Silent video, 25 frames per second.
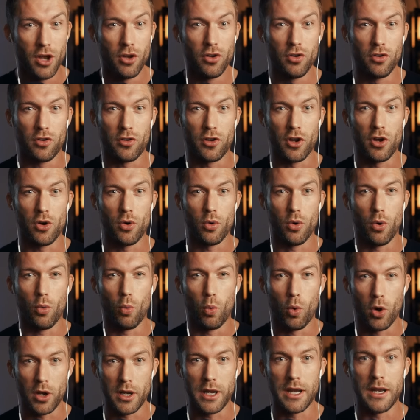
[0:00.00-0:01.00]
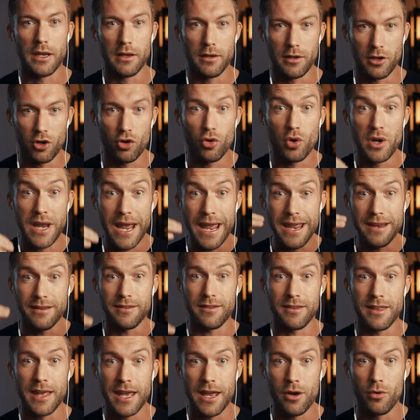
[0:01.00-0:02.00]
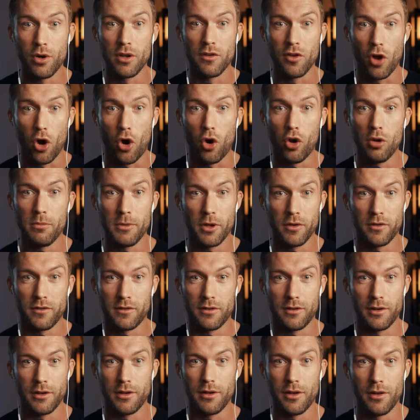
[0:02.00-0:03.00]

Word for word: So, what it creates there is almost